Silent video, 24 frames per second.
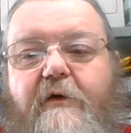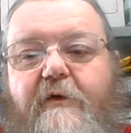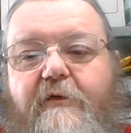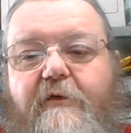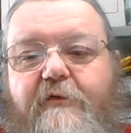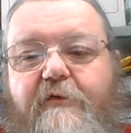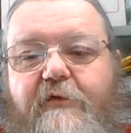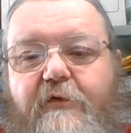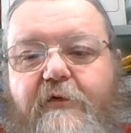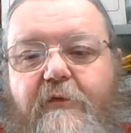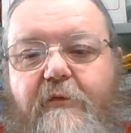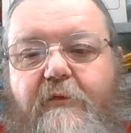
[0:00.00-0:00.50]

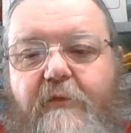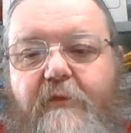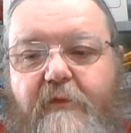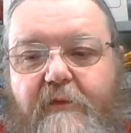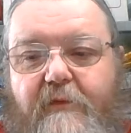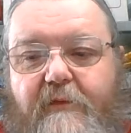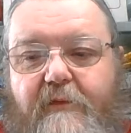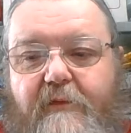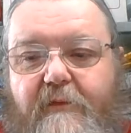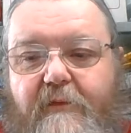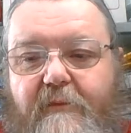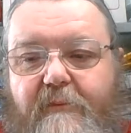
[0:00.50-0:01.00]
to
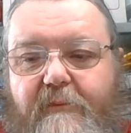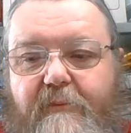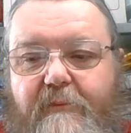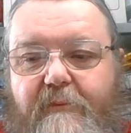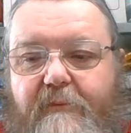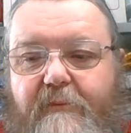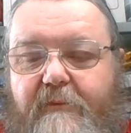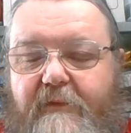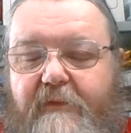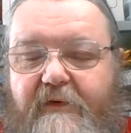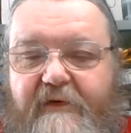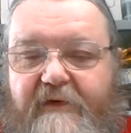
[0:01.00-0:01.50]

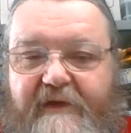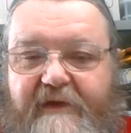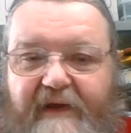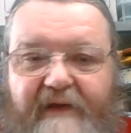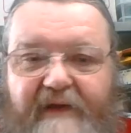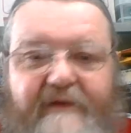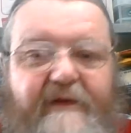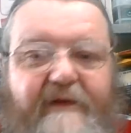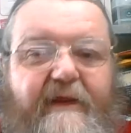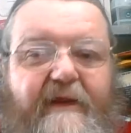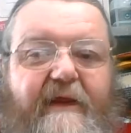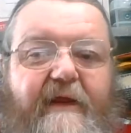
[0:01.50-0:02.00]

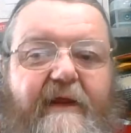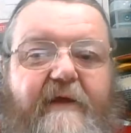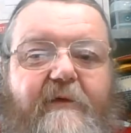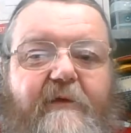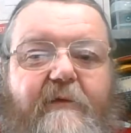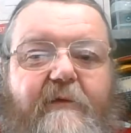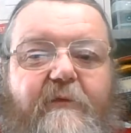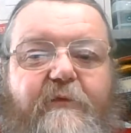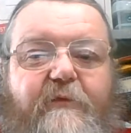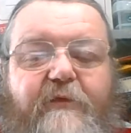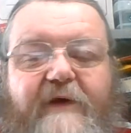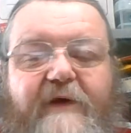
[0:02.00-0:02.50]
gain
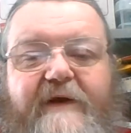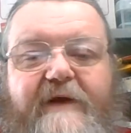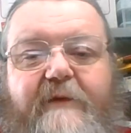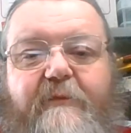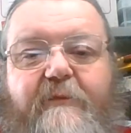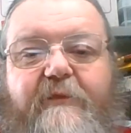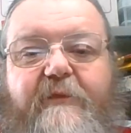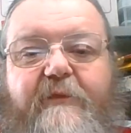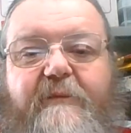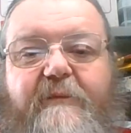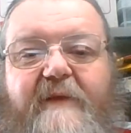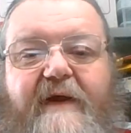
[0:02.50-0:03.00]
their freedom
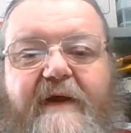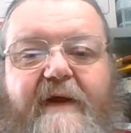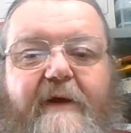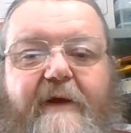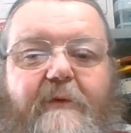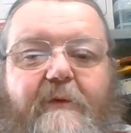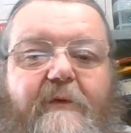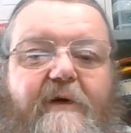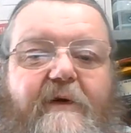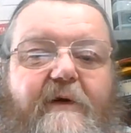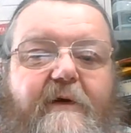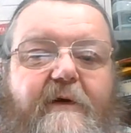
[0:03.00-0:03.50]
from
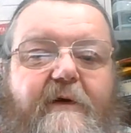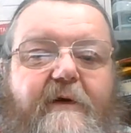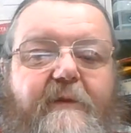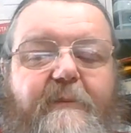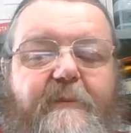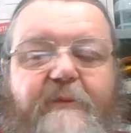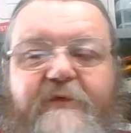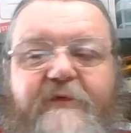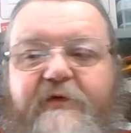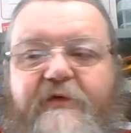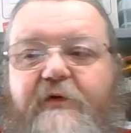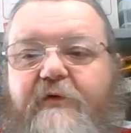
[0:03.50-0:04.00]
their
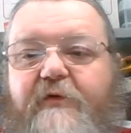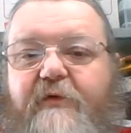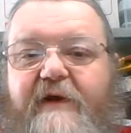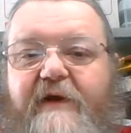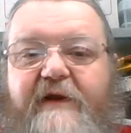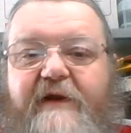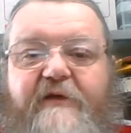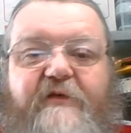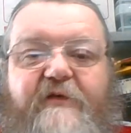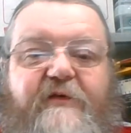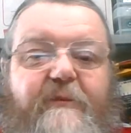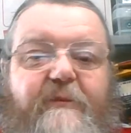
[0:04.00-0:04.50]

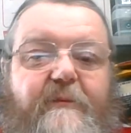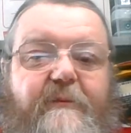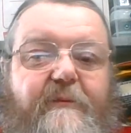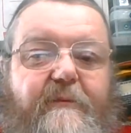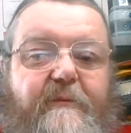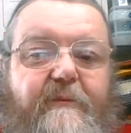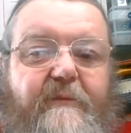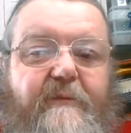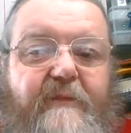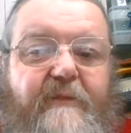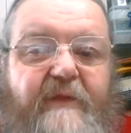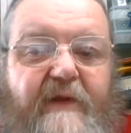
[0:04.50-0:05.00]
suzerains
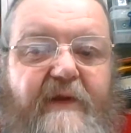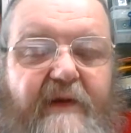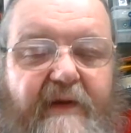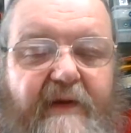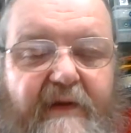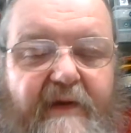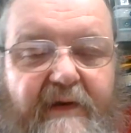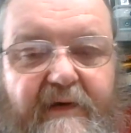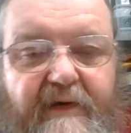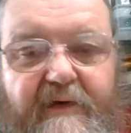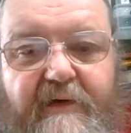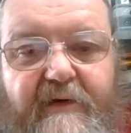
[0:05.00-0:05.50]

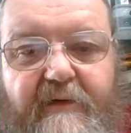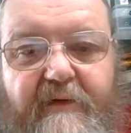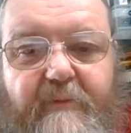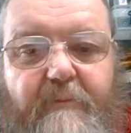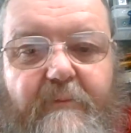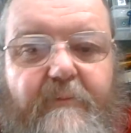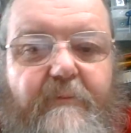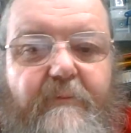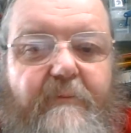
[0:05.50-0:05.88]
on